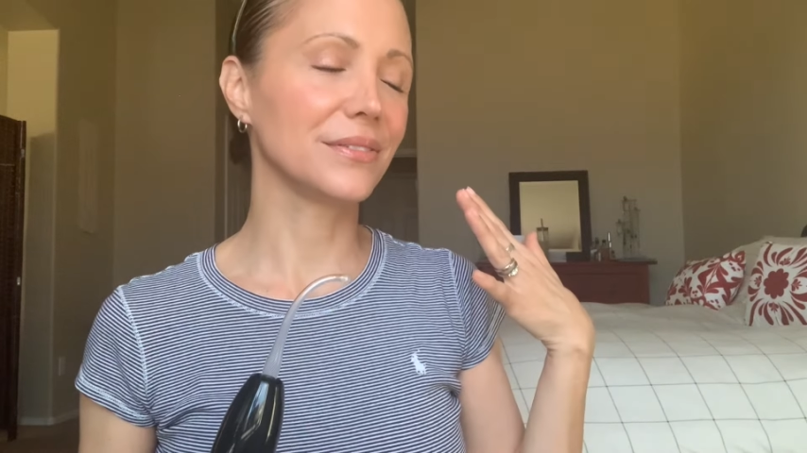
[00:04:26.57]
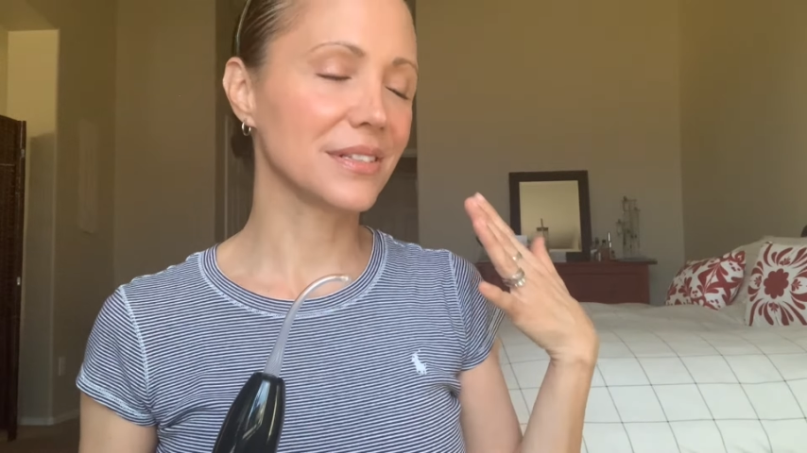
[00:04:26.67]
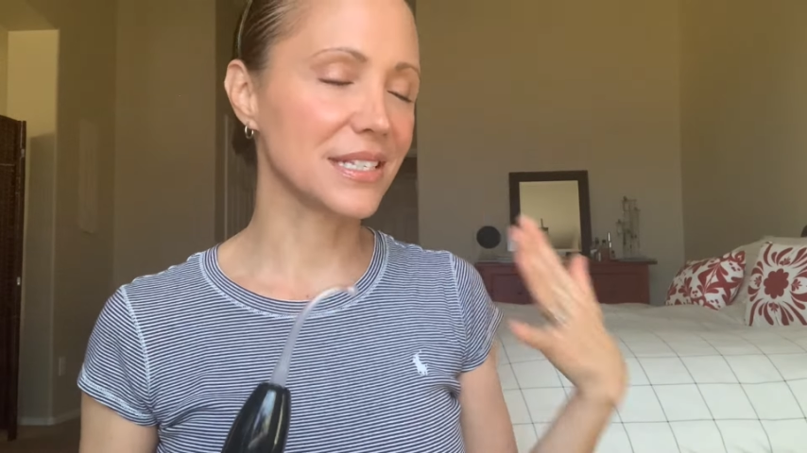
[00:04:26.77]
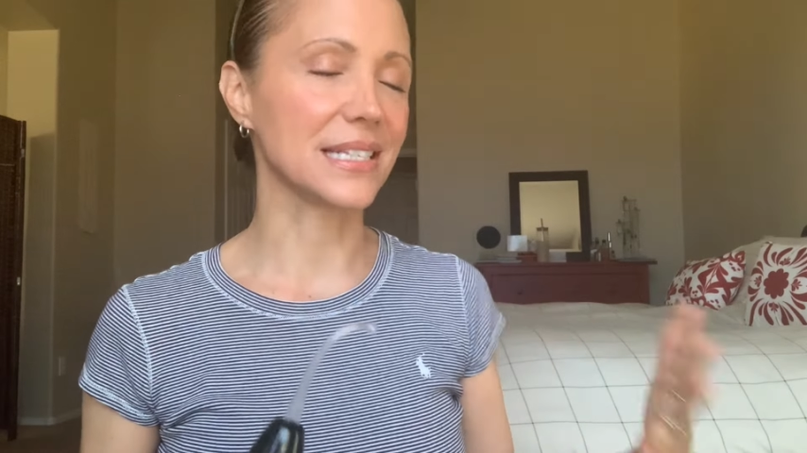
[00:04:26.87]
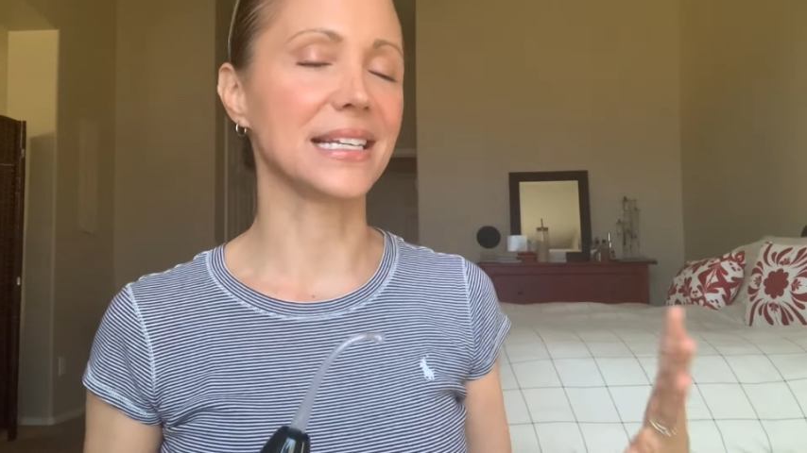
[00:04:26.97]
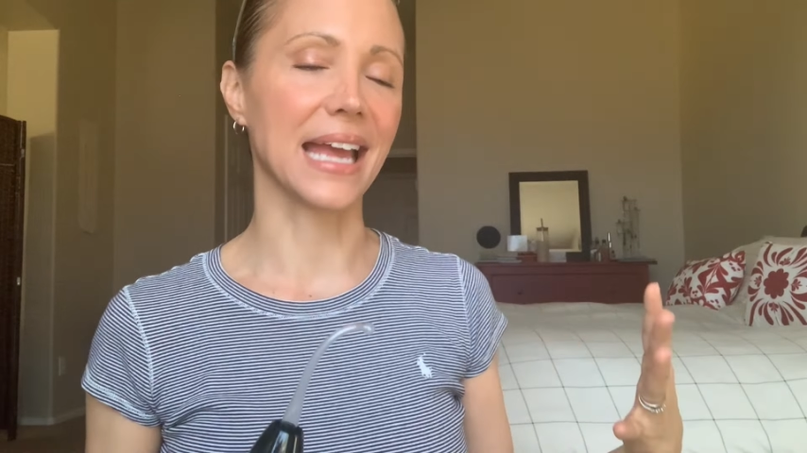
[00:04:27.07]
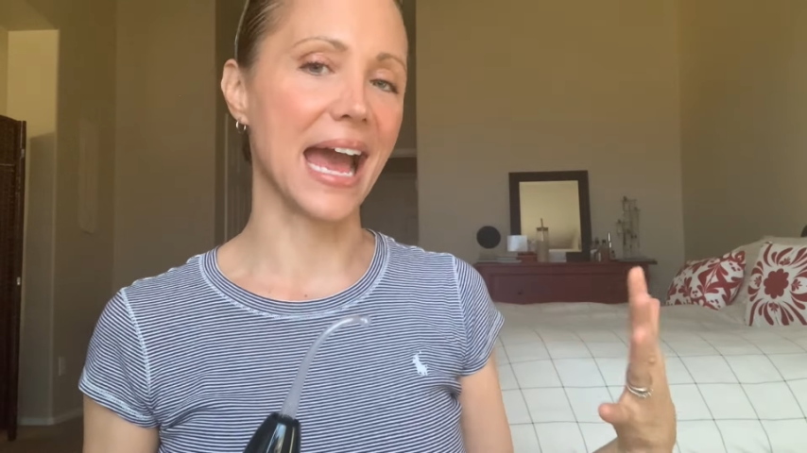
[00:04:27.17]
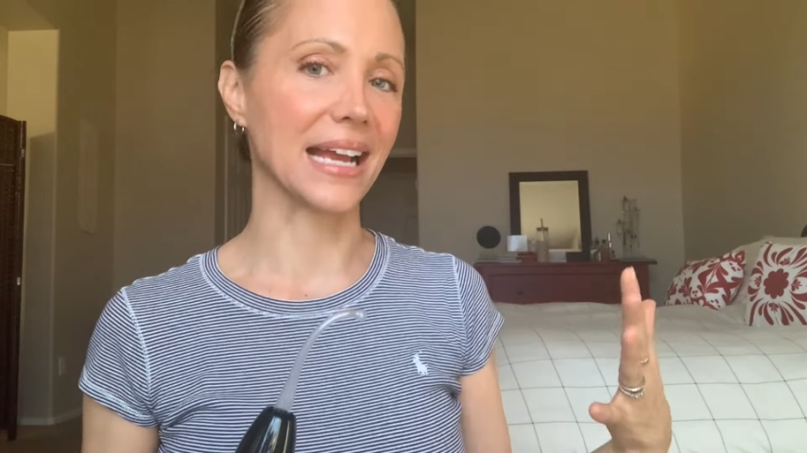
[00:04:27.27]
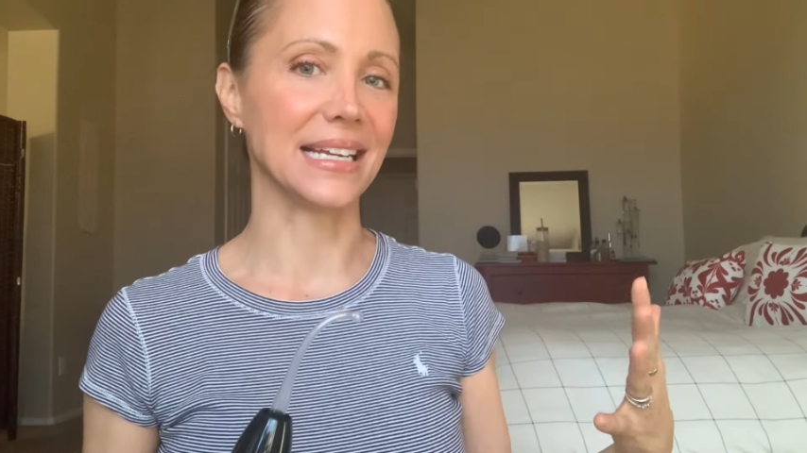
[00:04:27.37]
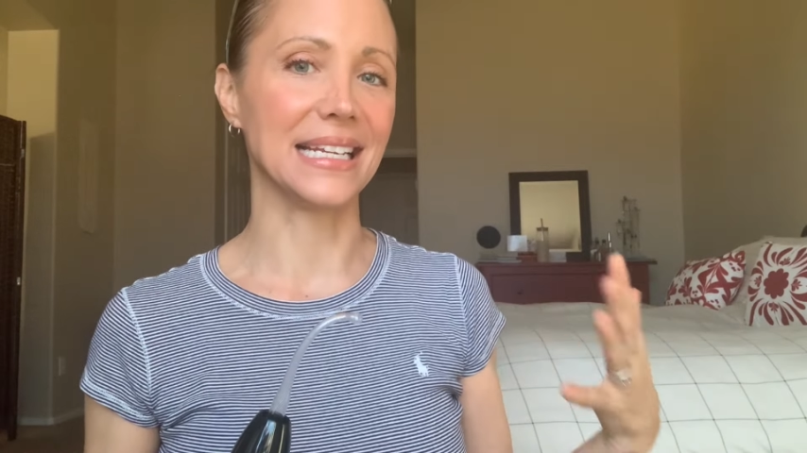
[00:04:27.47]
Cystic
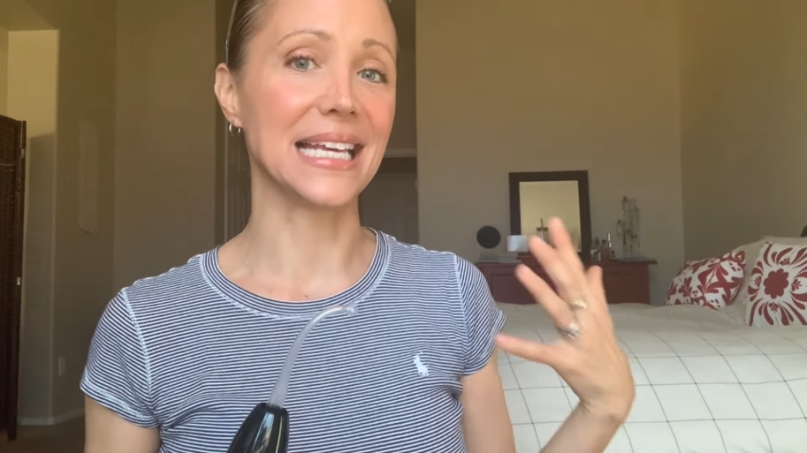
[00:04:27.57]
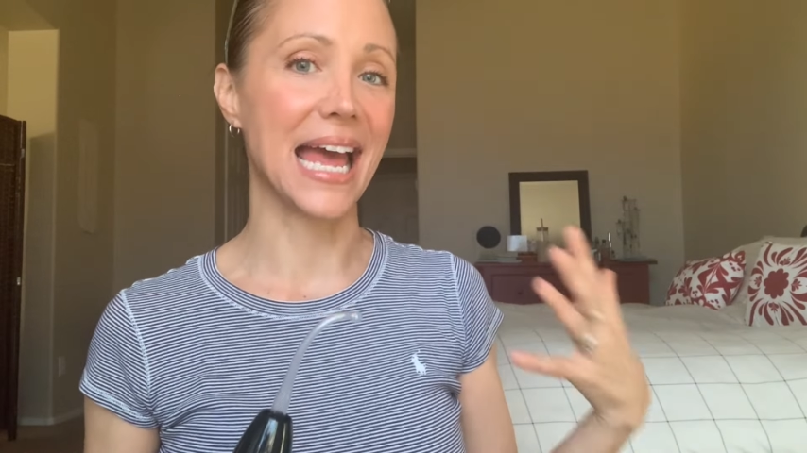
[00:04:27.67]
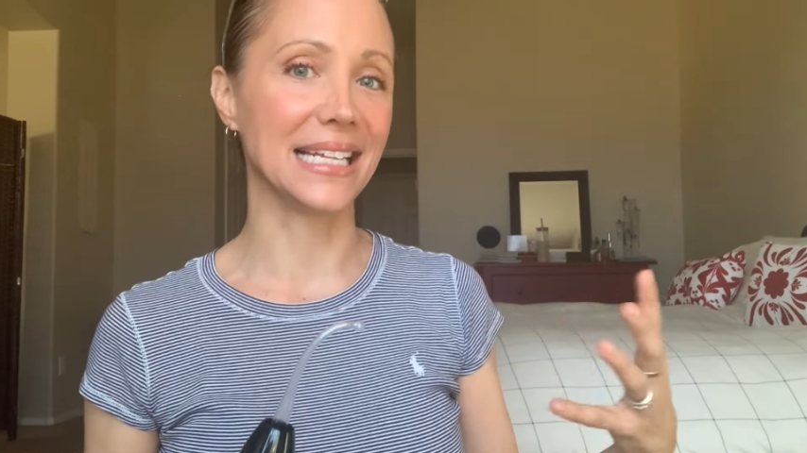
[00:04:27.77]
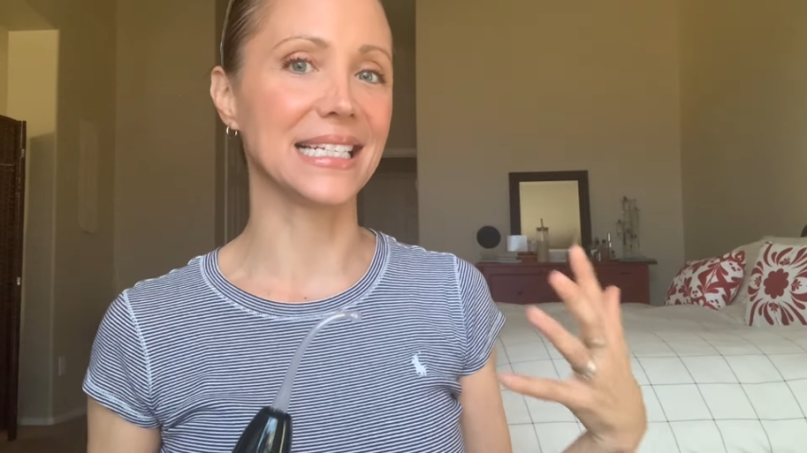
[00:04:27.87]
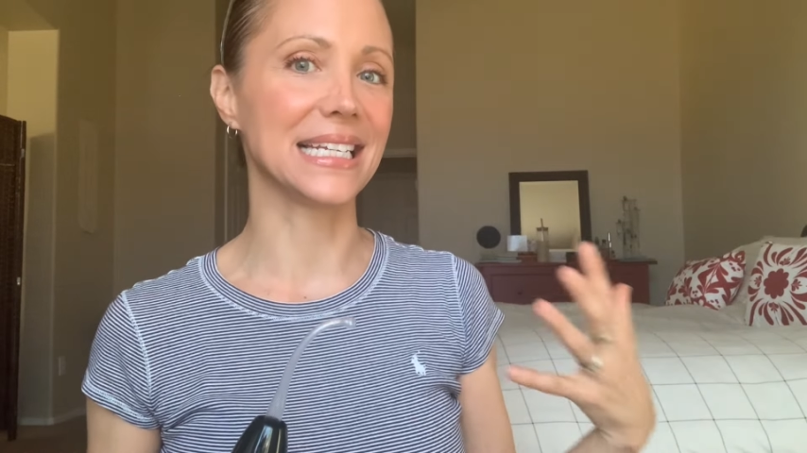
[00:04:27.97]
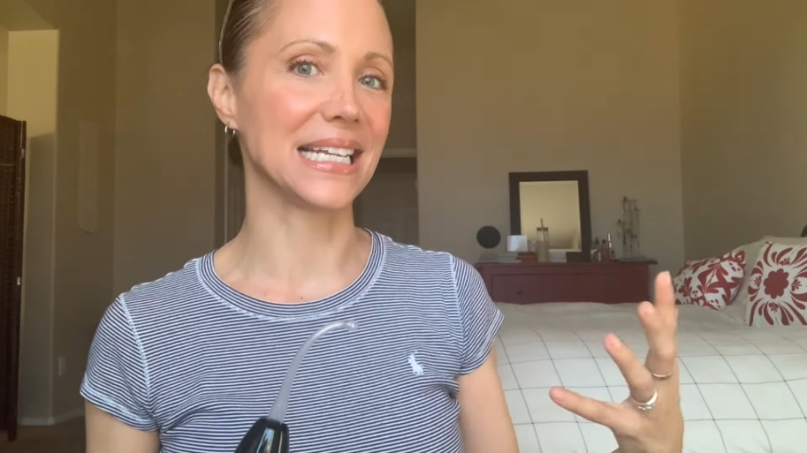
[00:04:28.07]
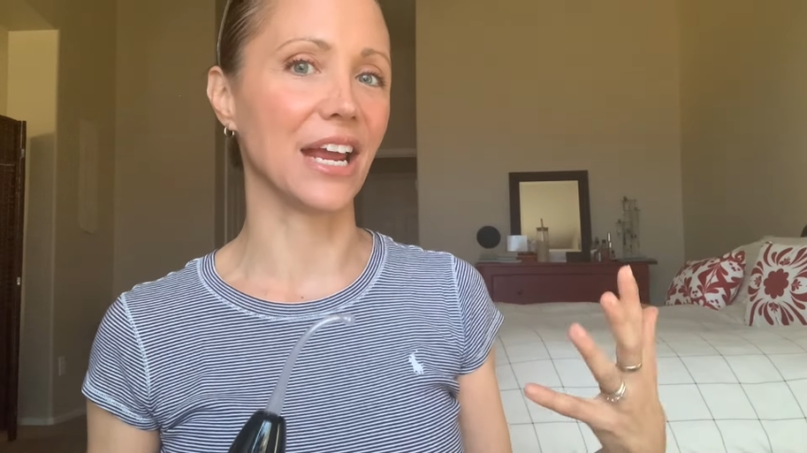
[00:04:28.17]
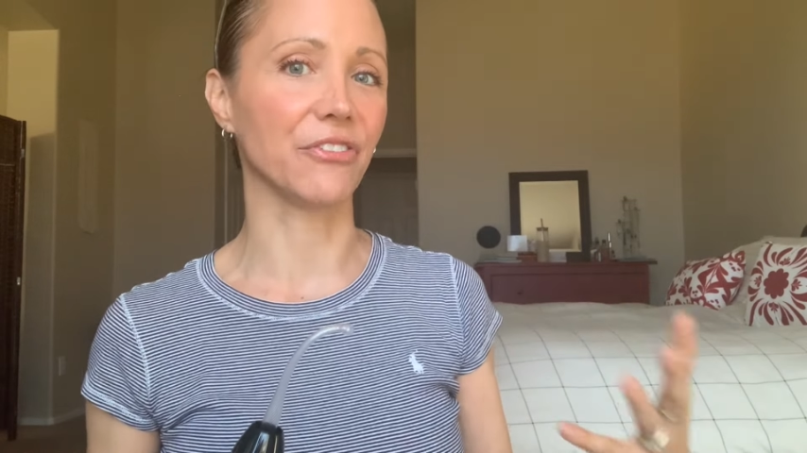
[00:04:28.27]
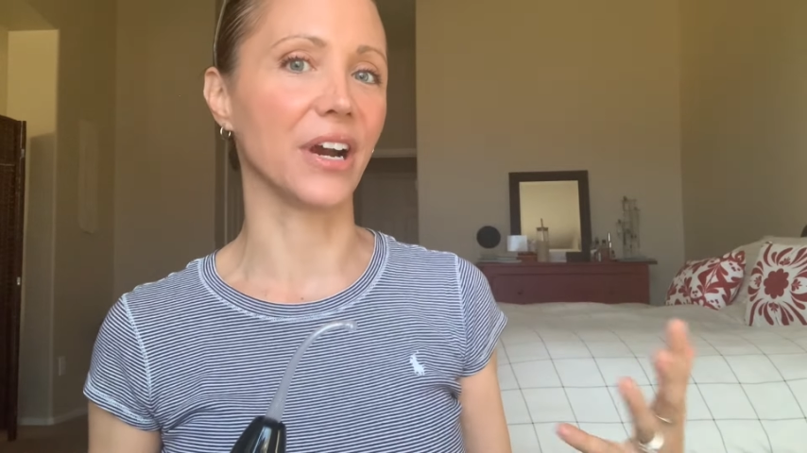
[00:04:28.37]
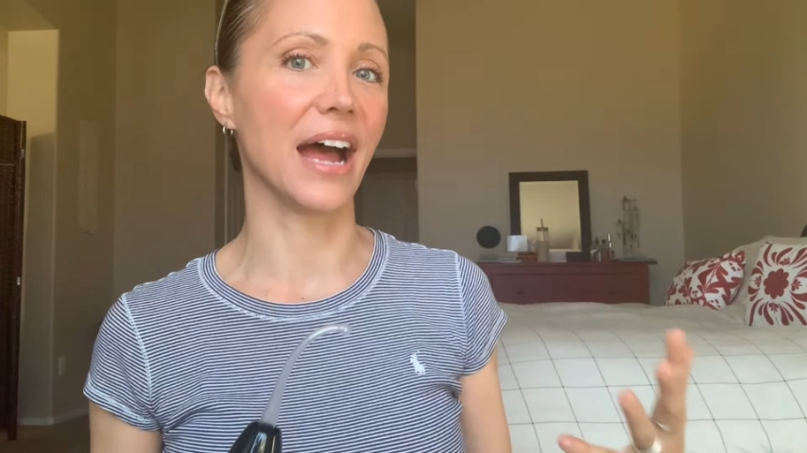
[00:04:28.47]
acne tends to
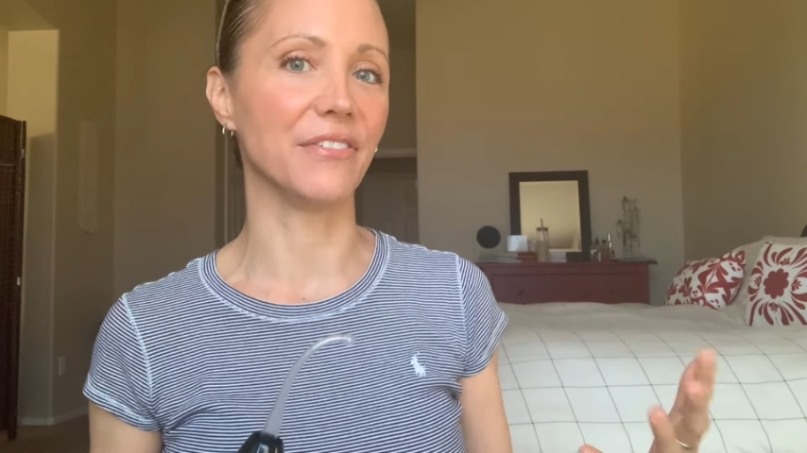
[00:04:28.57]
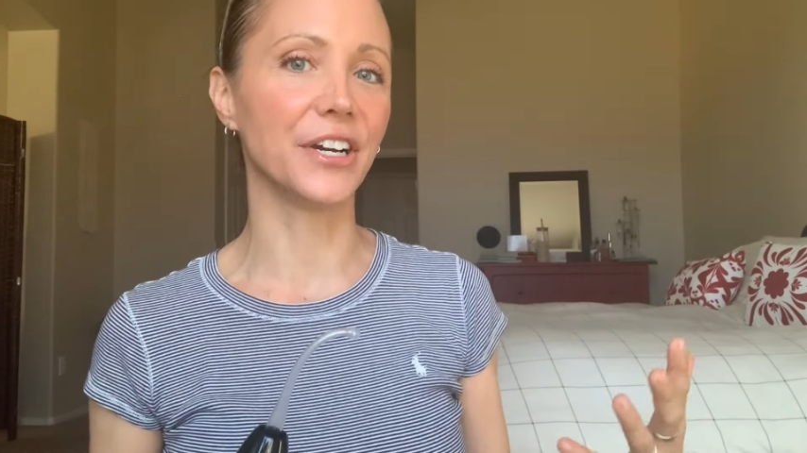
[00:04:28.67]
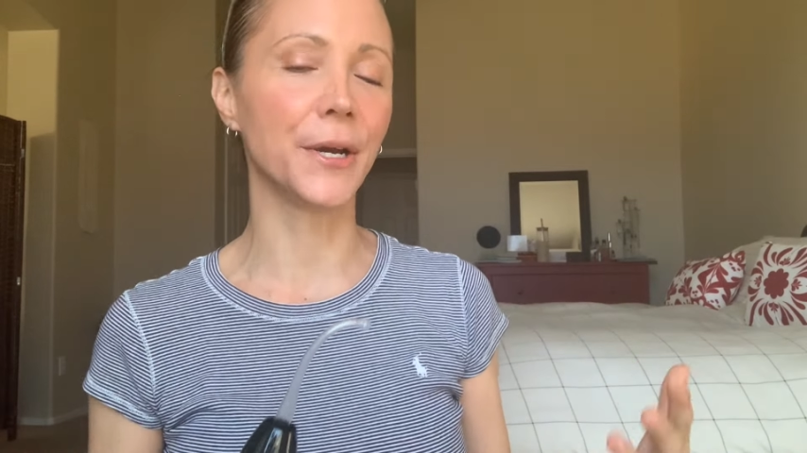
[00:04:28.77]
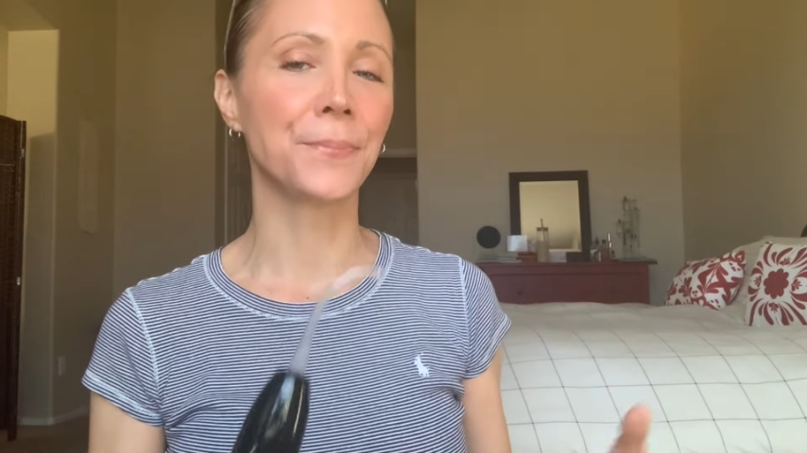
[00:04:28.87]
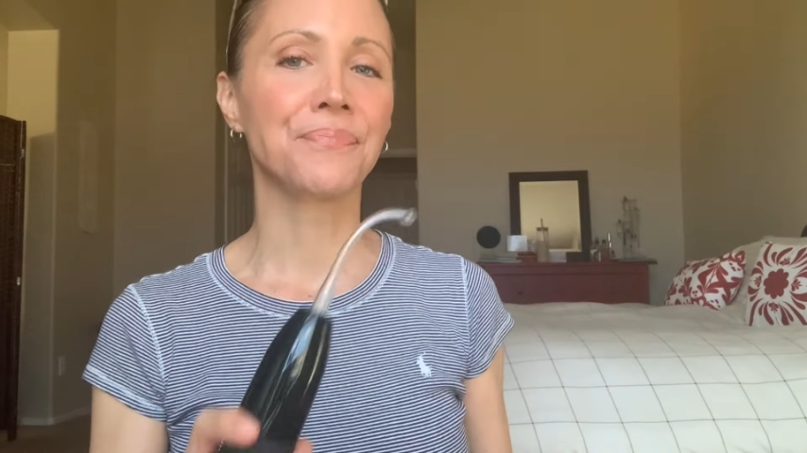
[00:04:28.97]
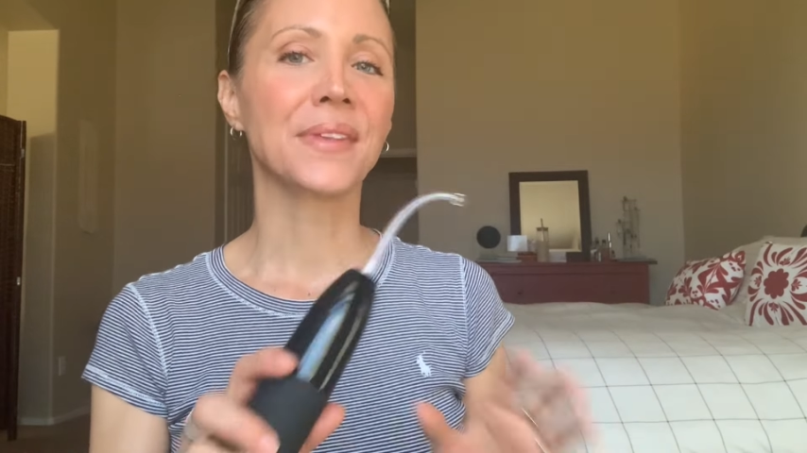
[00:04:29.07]
take forever.